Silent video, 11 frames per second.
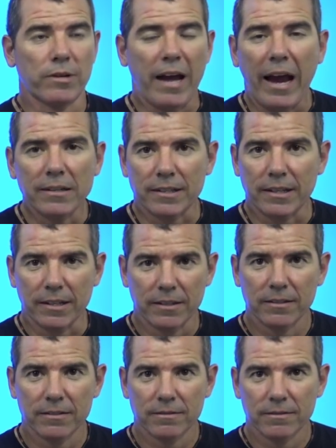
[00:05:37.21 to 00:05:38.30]
reality,
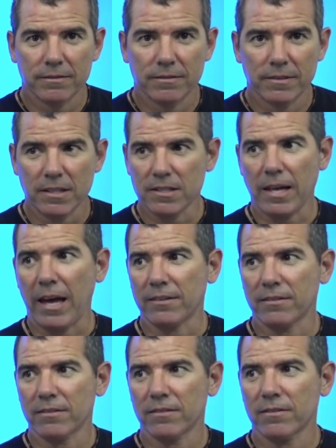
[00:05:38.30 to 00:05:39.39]
is that